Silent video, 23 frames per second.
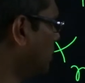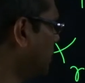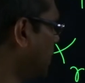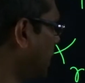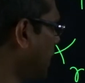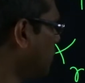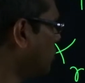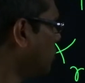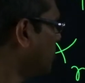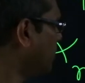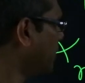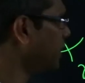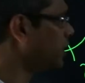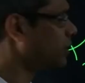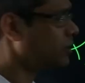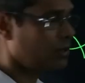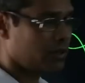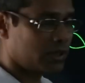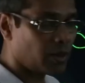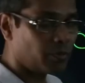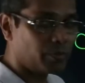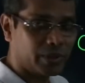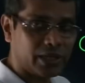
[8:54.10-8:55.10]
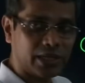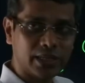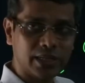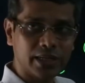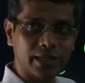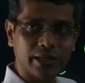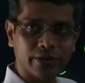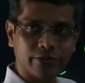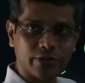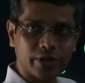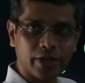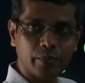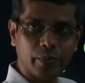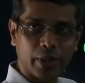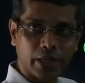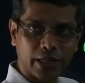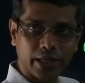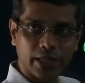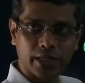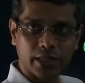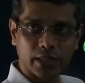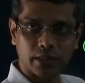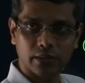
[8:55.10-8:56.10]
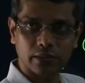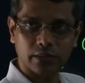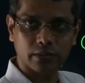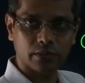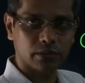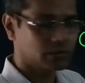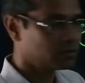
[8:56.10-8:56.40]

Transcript: they could be completely different materials.